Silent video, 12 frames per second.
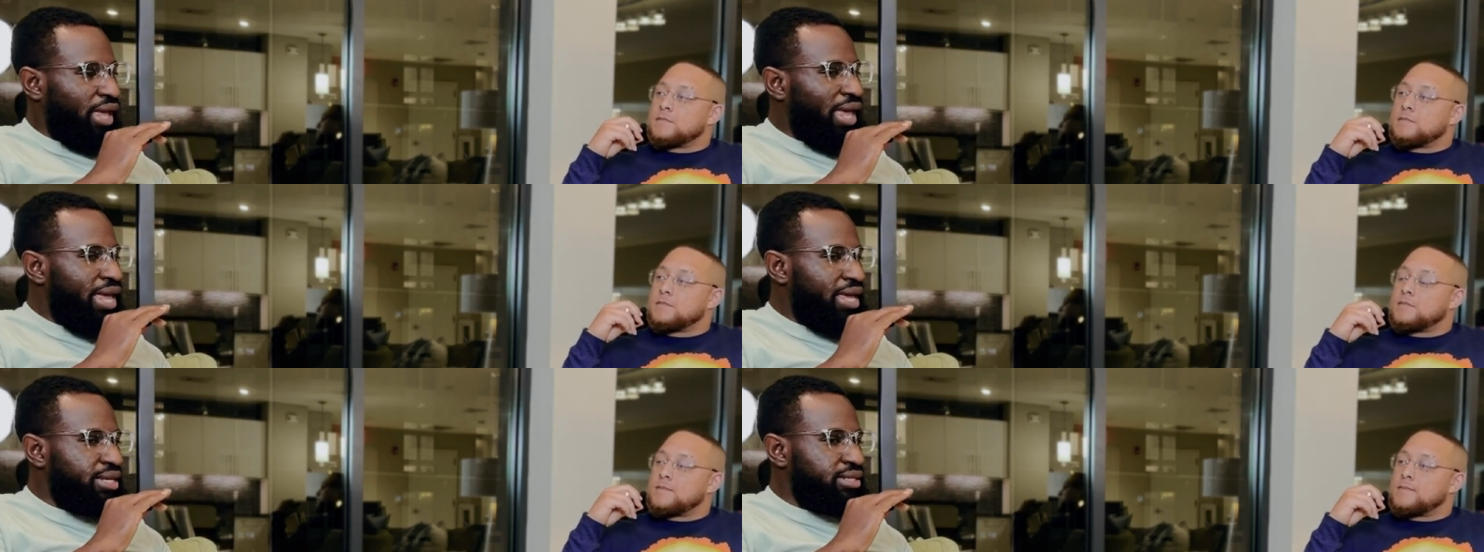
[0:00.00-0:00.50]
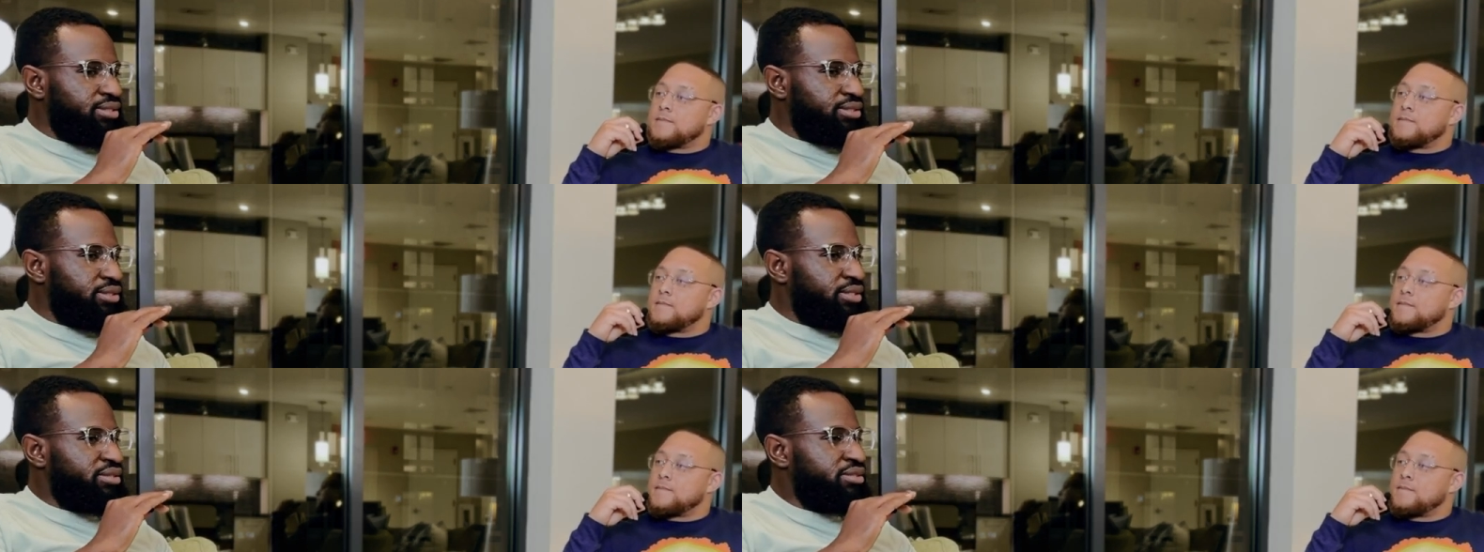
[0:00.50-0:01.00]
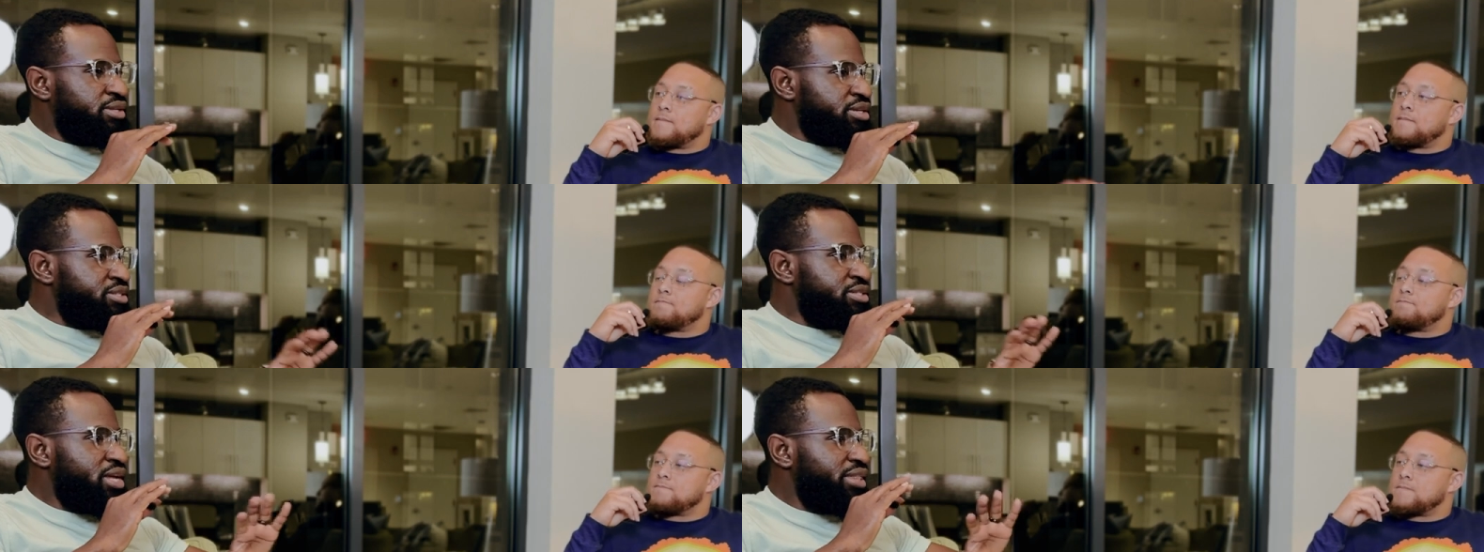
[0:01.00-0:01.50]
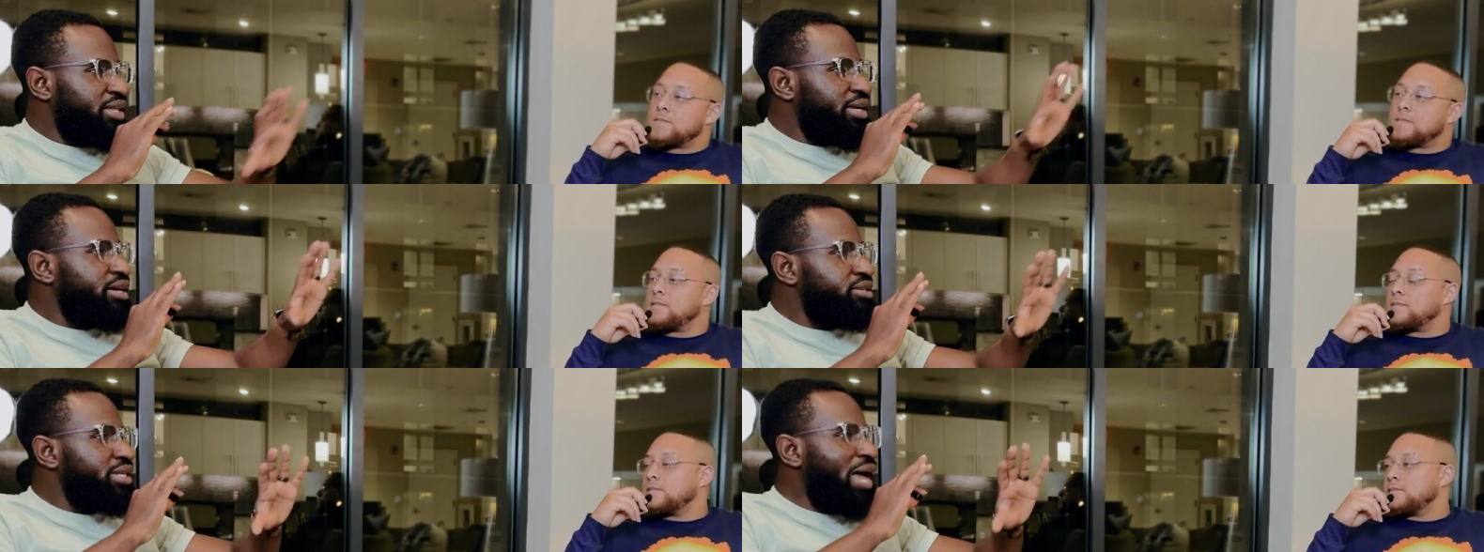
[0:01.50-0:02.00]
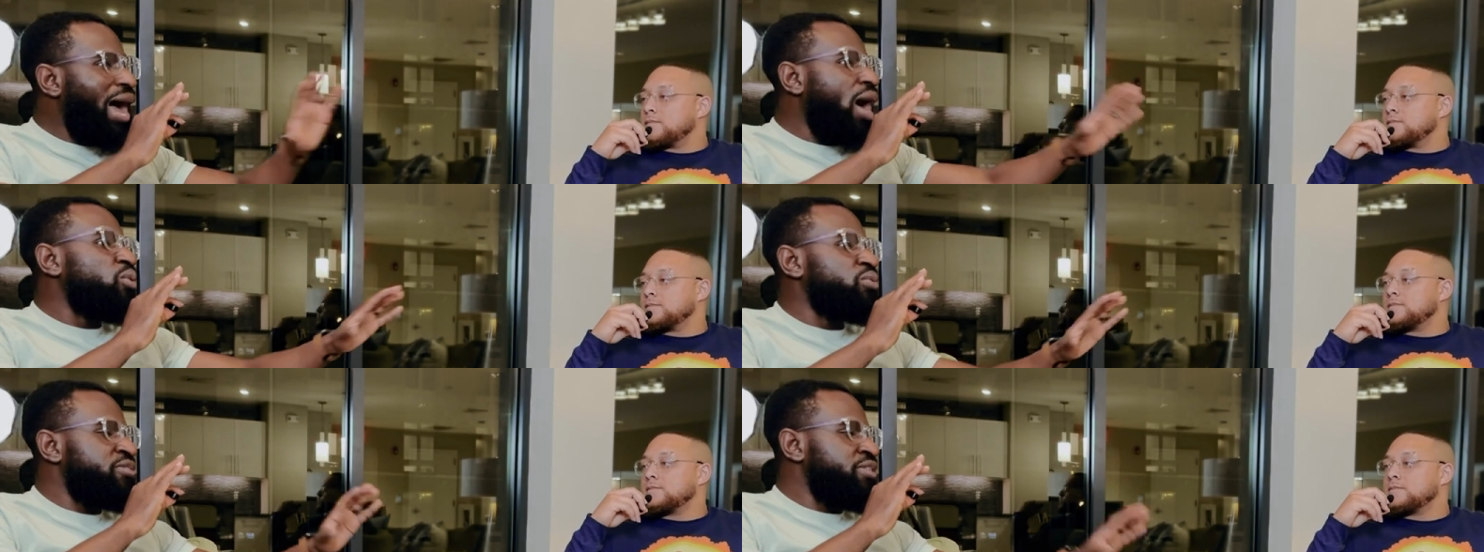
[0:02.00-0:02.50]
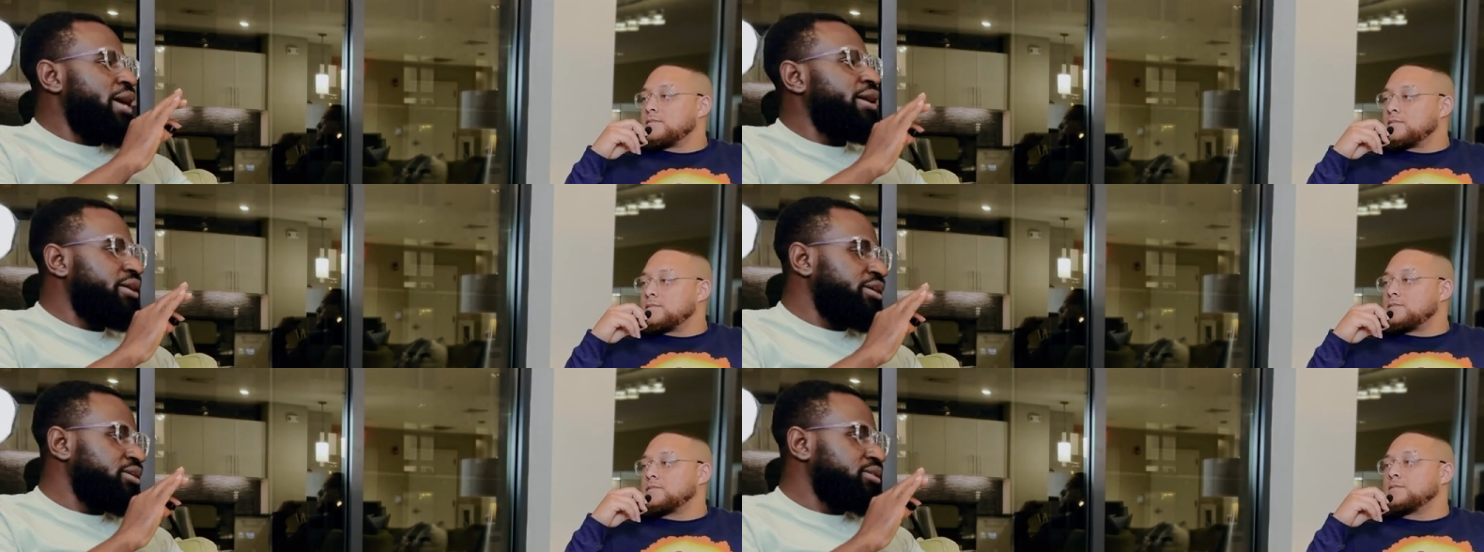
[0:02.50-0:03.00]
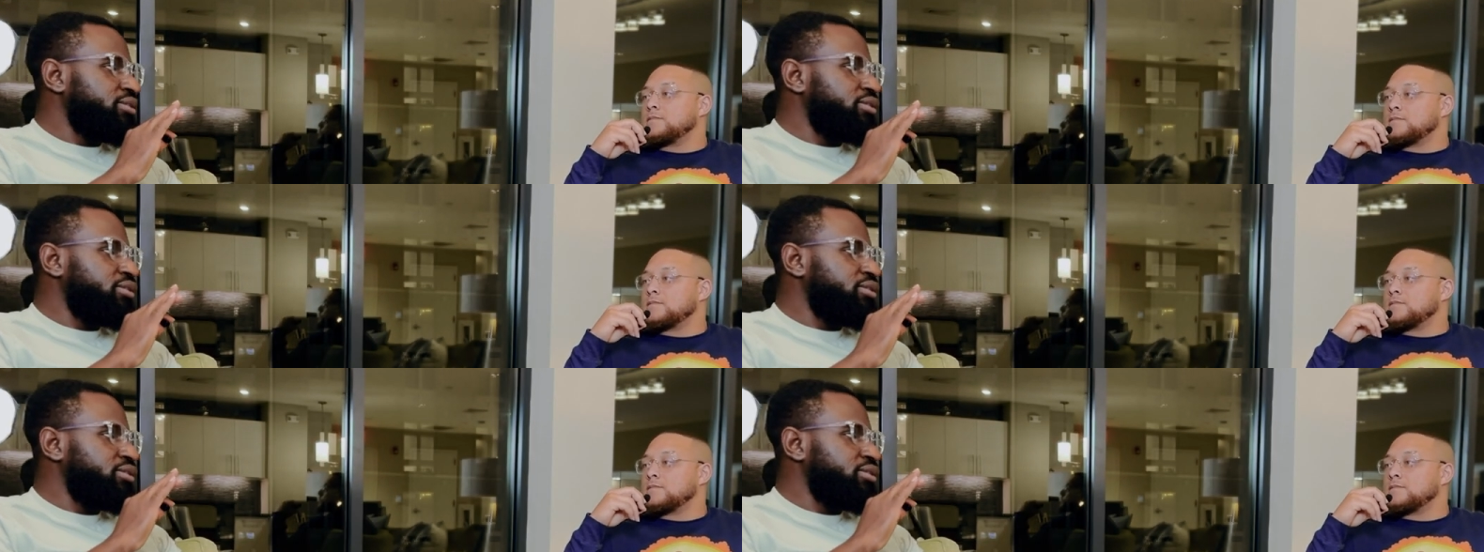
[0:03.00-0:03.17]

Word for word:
Speaker 1: and there's nothing else out there